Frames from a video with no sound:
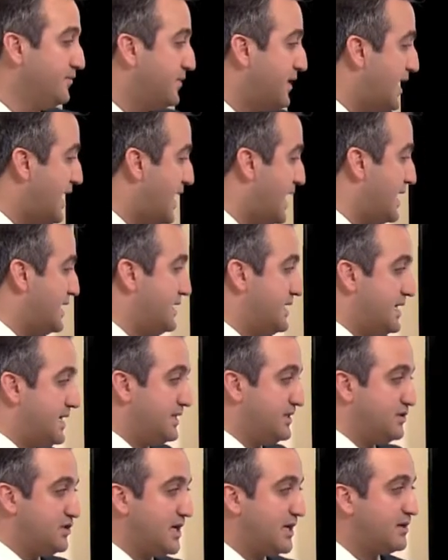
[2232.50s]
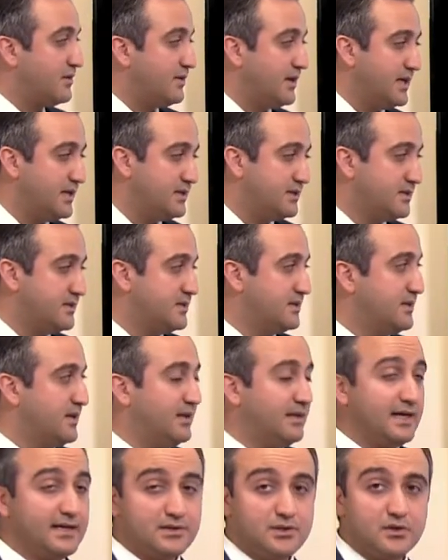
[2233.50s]
and it generates
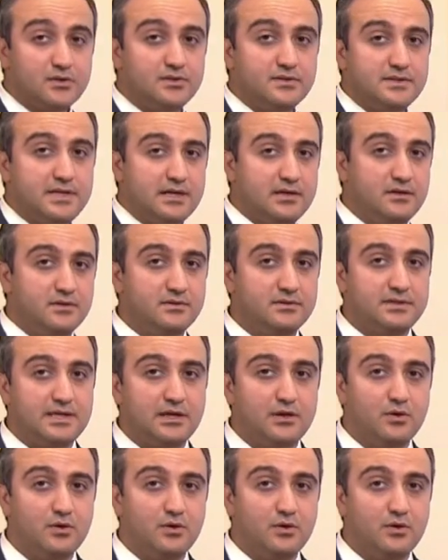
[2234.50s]
electrical signals that